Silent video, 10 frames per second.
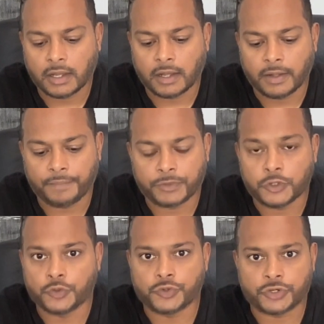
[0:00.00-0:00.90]
um,
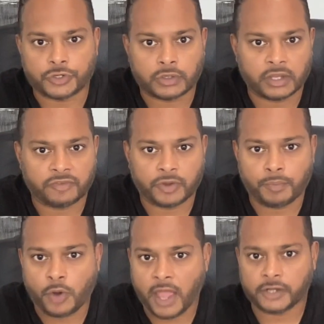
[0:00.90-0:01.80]
user. If you're
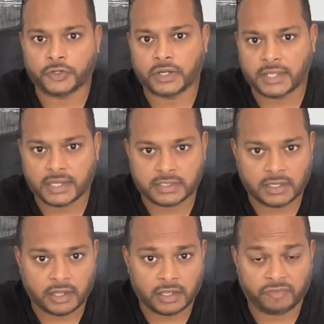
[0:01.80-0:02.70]
brand new to Tesla,
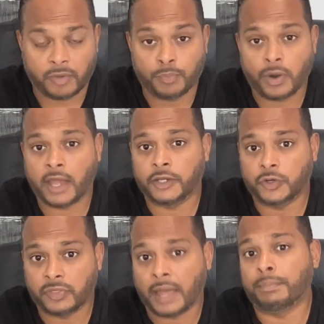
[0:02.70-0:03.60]
if you're brand new to
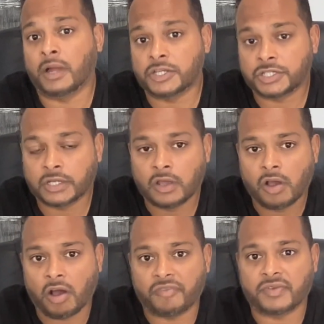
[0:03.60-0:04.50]
that much
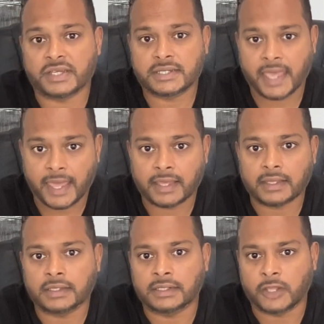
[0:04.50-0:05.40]
of tech
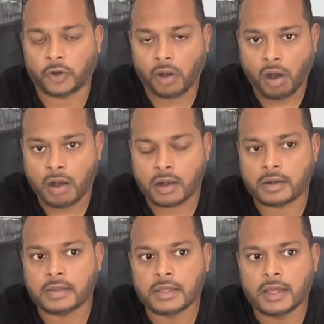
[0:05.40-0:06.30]
in your car,
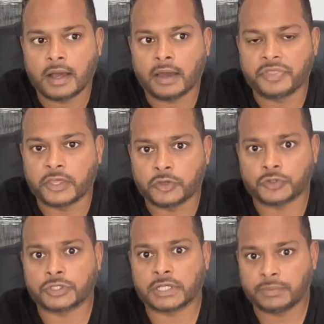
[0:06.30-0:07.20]
I think you
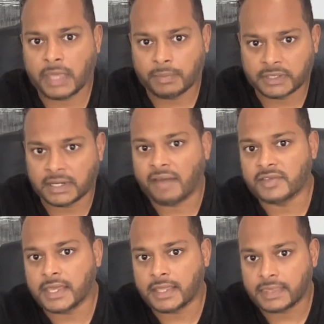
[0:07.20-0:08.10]
still be able to
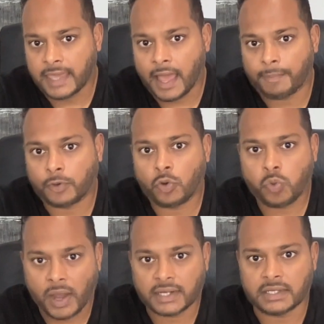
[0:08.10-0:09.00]
navigate the app
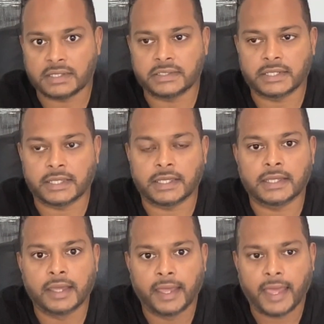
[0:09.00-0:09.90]
quite easily.
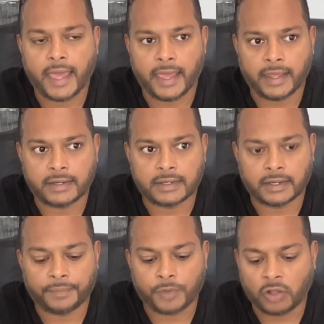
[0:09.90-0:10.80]
And
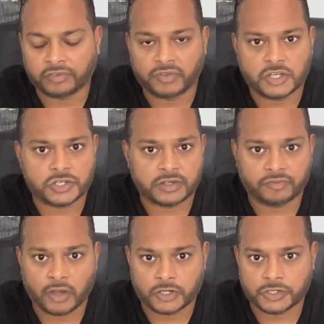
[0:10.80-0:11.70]
um, all the features and
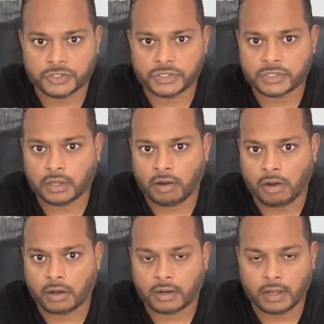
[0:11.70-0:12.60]
functions
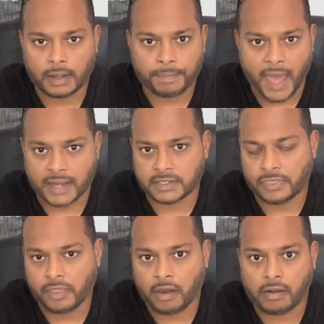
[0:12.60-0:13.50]
are uh, packed in
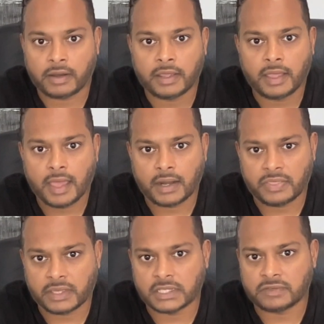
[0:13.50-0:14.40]
there and I
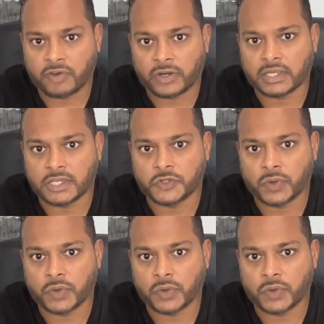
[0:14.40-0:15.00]
think it's very easy to